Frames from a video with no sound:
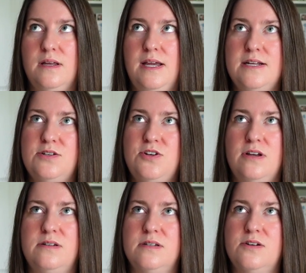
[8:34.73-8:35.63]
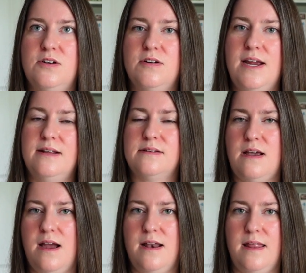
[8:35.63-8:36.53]
It just creates
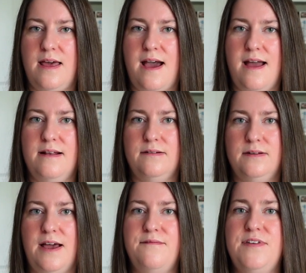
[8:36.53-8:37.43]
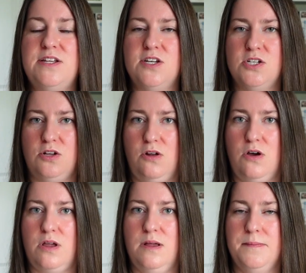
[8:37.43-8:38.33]
kind of that, that vintage
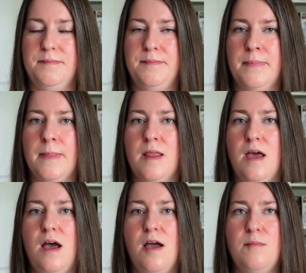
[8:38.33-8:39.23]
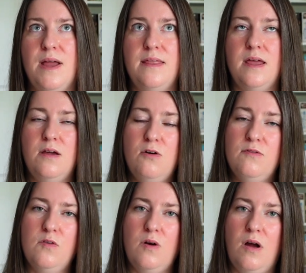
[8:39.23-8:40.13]
look. Um, and then
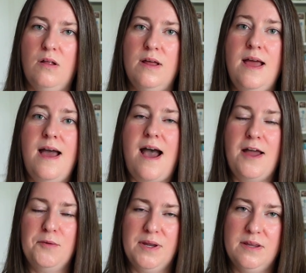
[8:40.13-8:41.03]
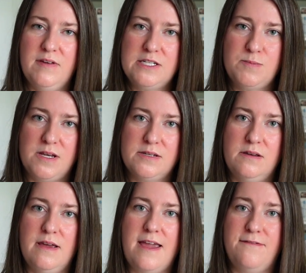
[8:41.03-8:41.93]
overall, I'm going to give this
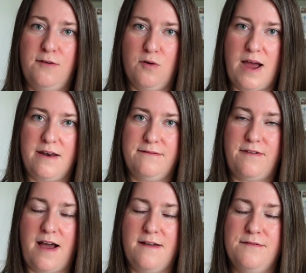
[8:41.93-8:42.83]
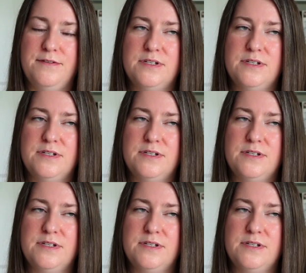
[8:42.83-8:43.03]
puzzle a 4 out of 5.